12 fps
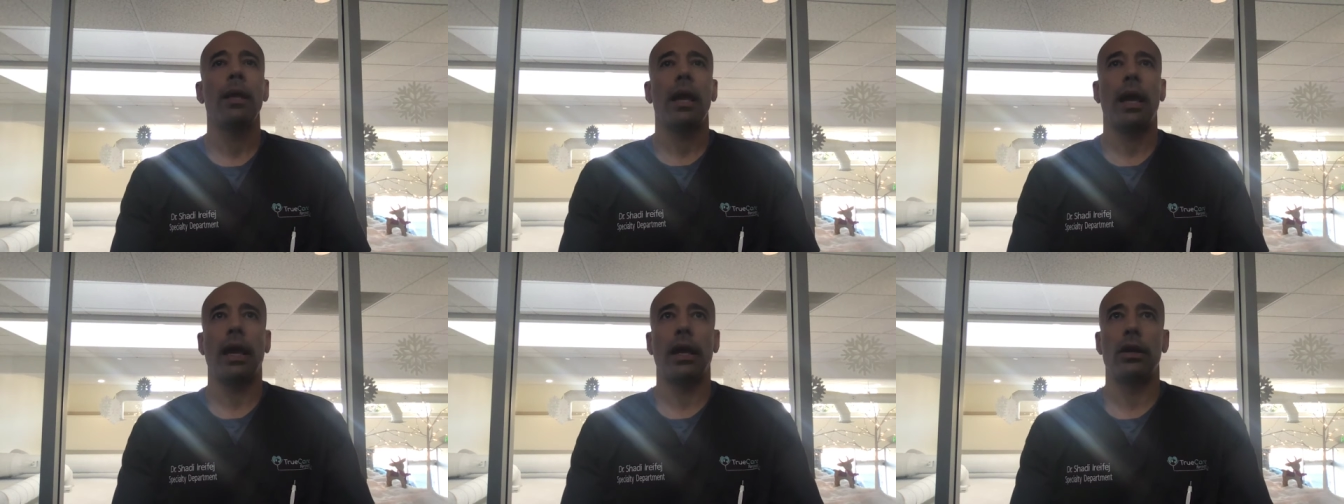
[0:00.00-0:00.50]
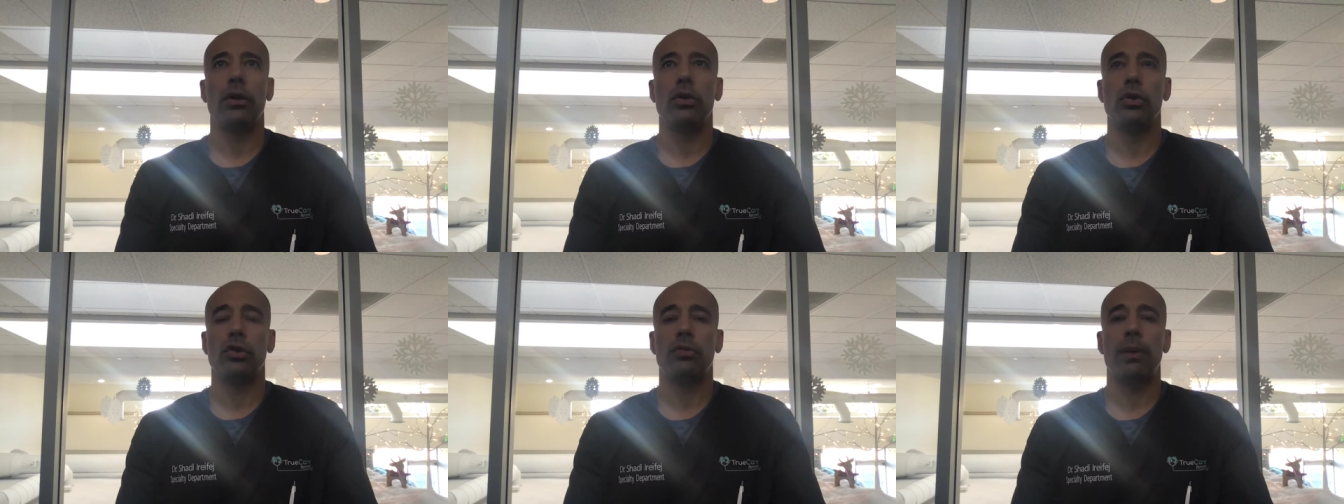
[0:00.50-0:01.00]
And
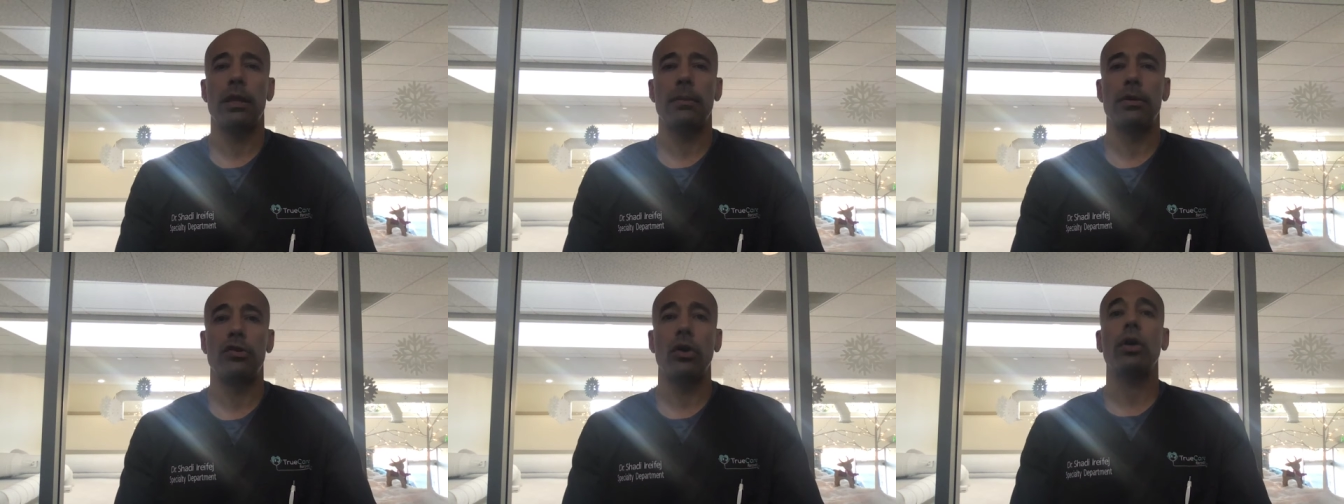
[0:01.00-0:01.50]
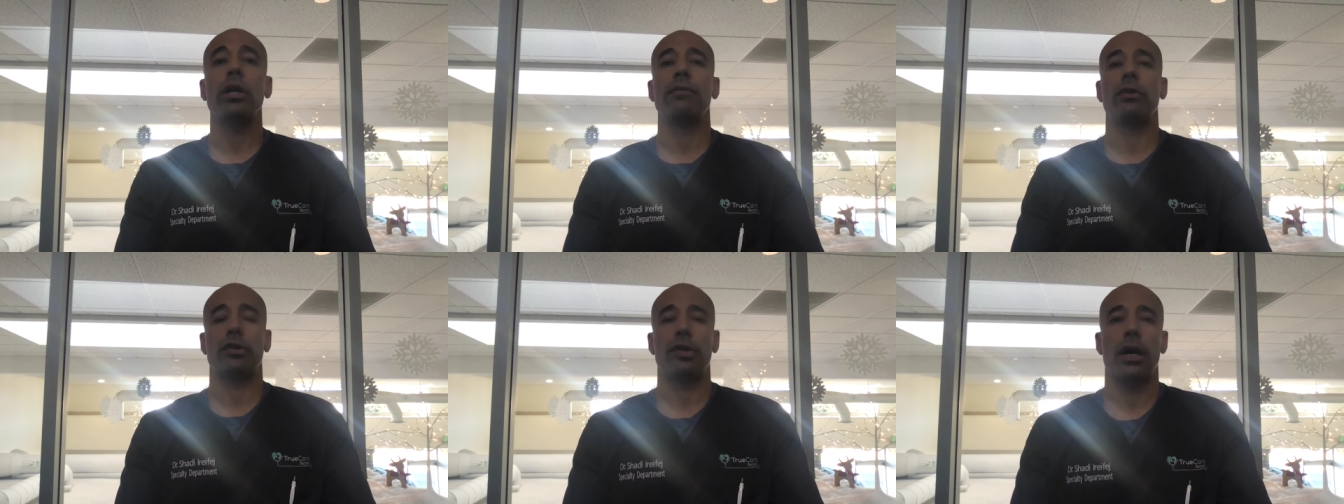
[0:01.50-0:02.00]
you'll spend the majority
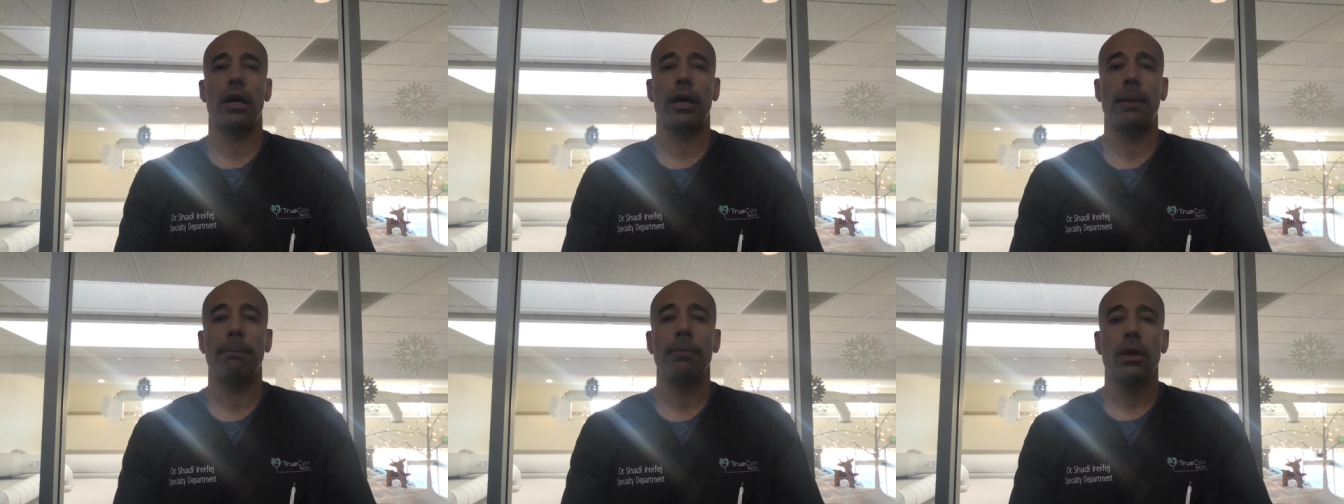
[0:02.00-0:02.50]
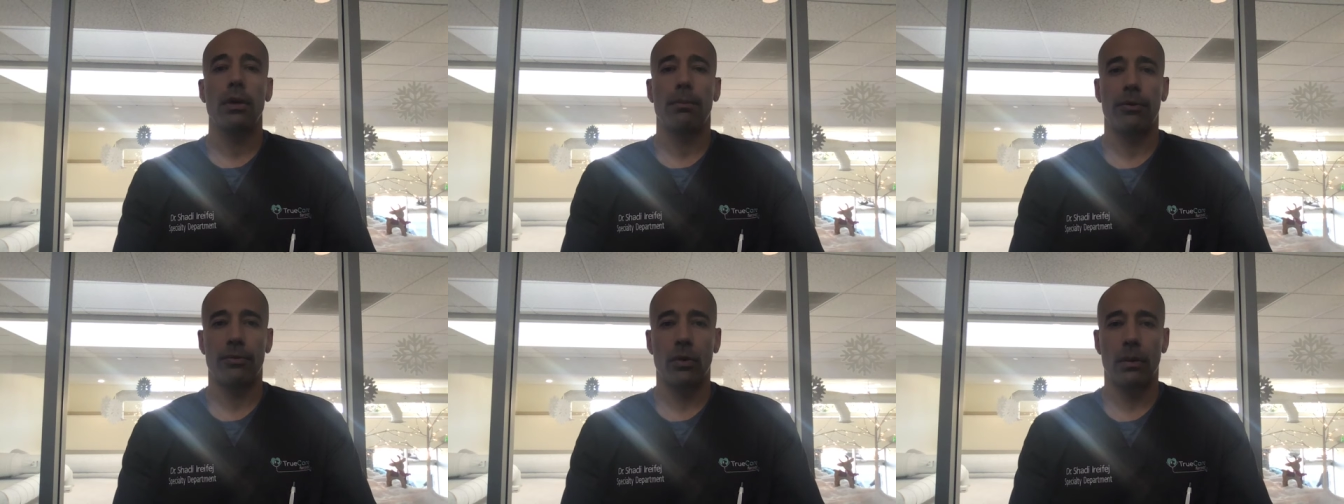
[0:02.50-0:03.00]
of your time
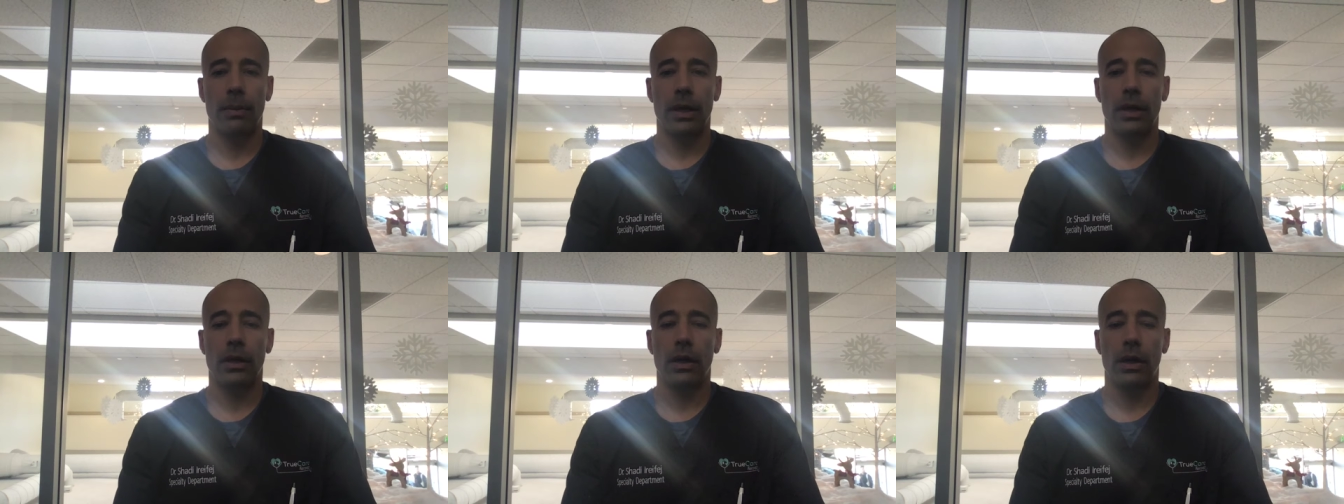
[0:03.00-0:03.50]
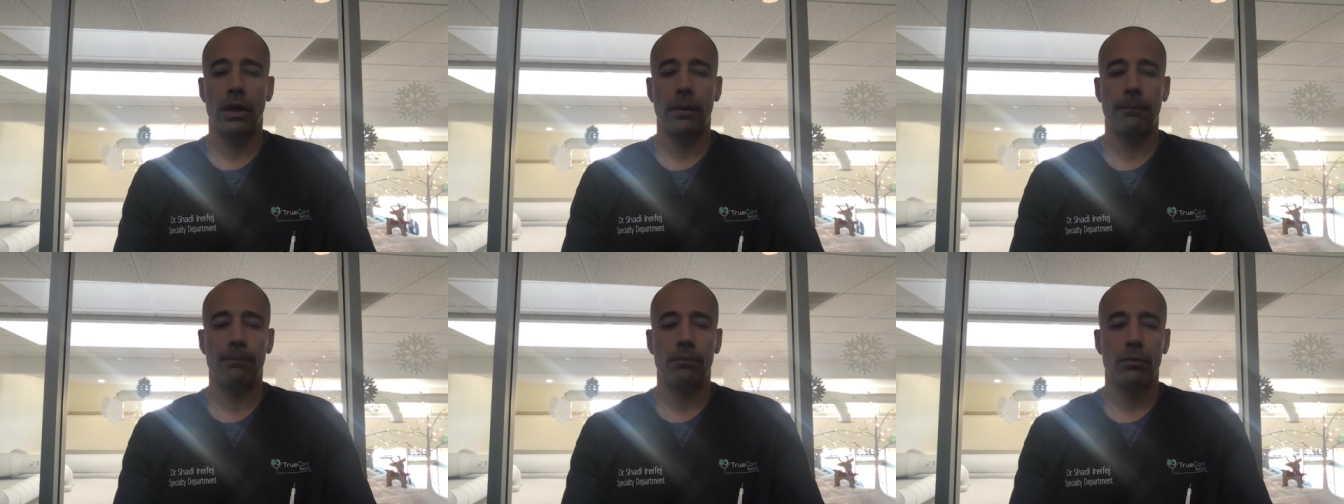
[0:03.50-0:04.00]
performing
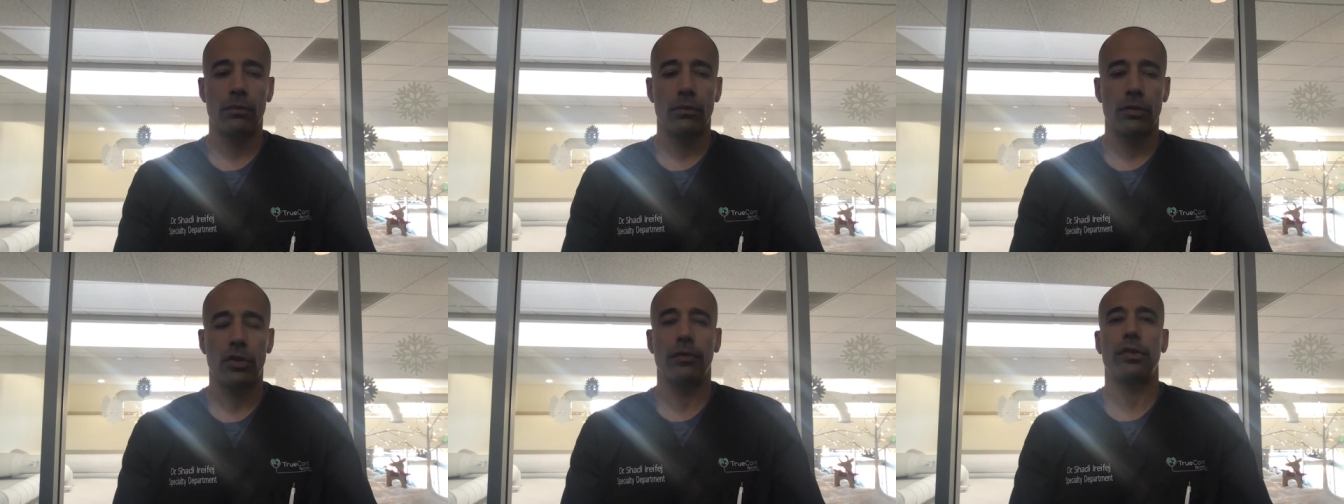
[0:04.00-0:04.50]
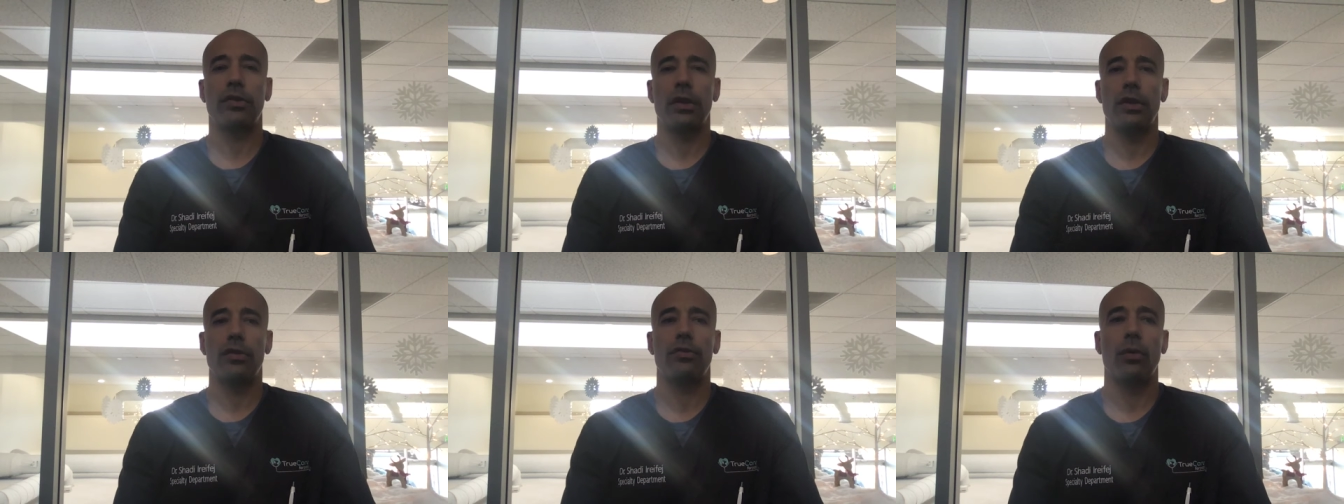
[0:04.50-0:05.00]

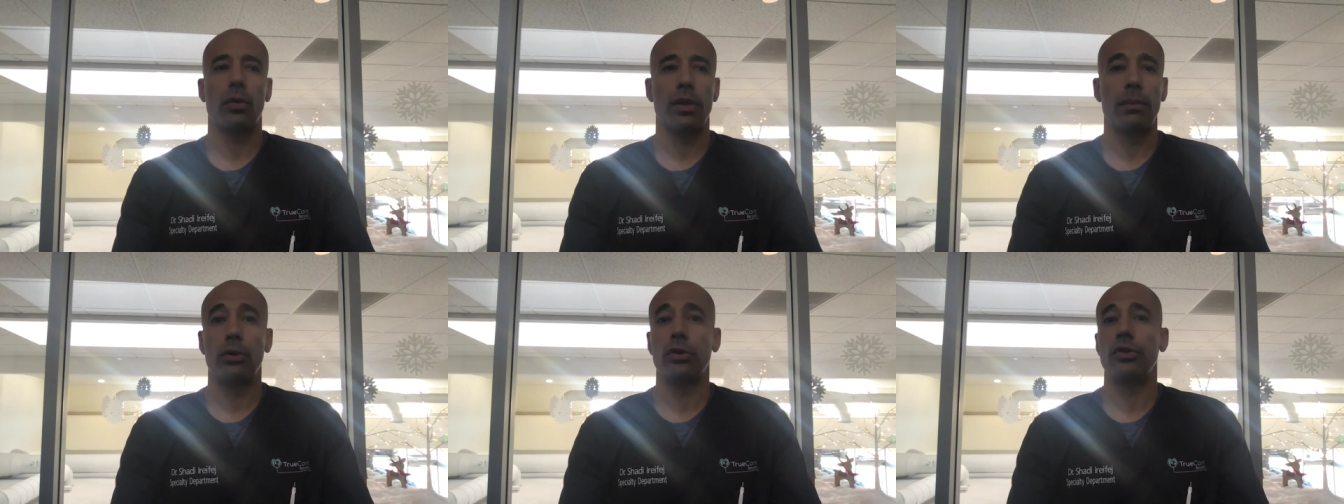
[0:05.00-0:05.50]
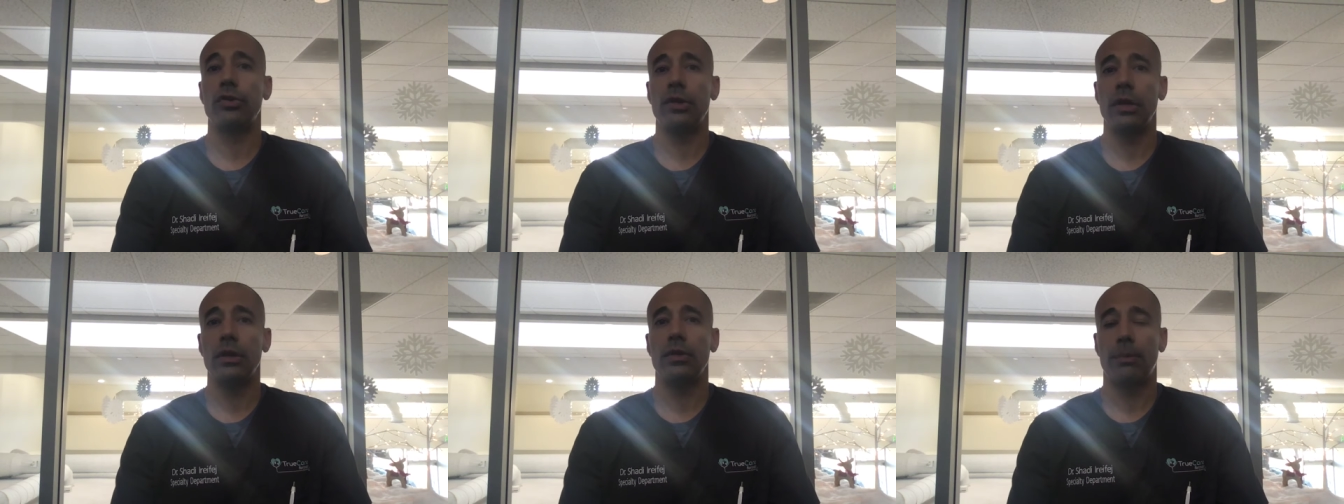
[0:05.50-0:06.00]
services for the
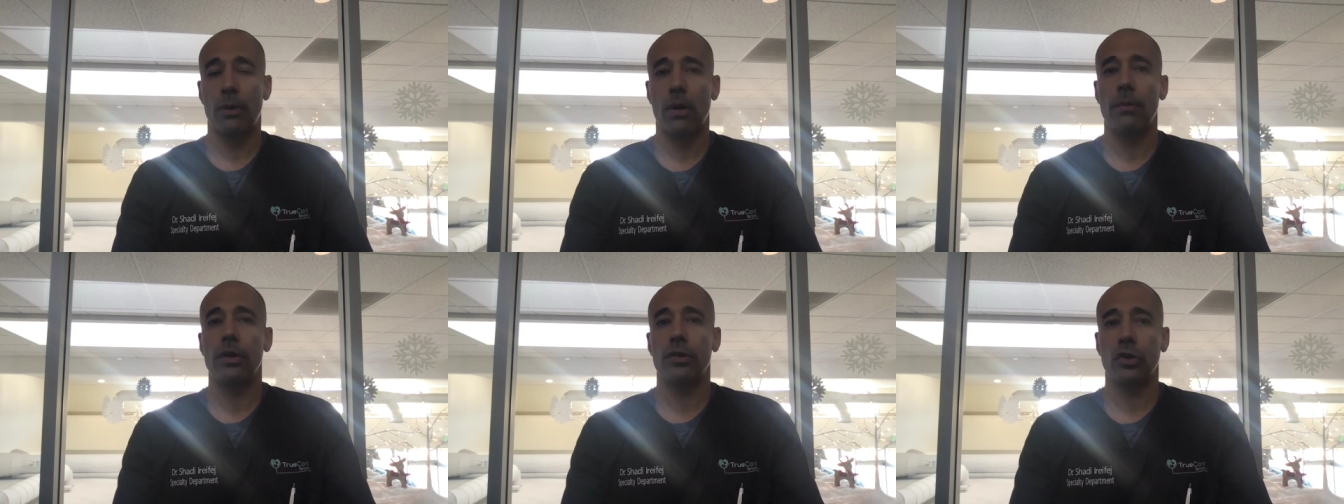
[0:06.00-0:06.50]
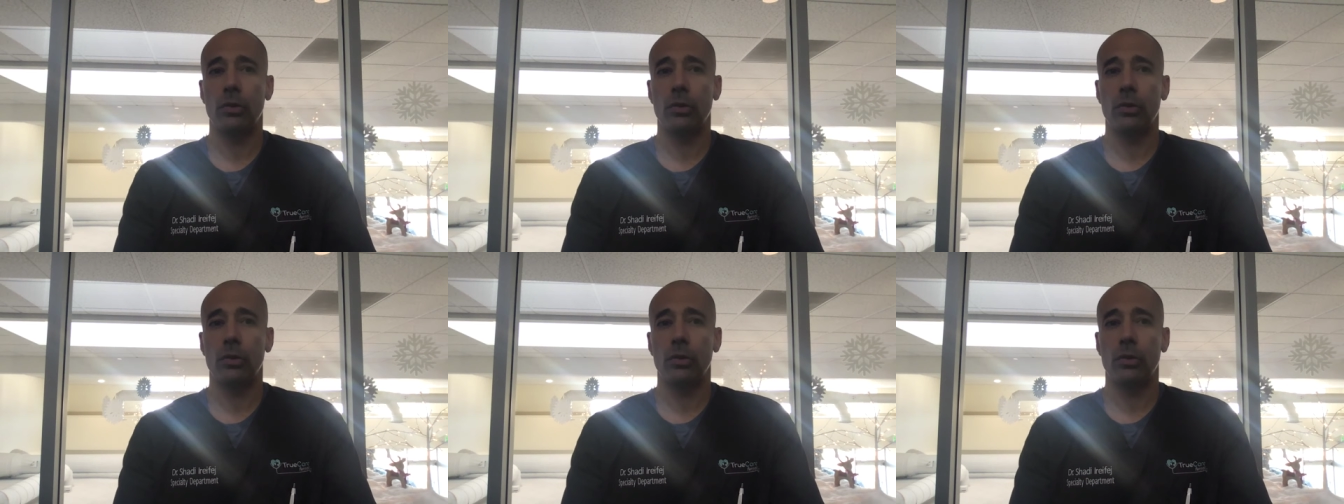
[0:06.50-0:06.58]
emergency department.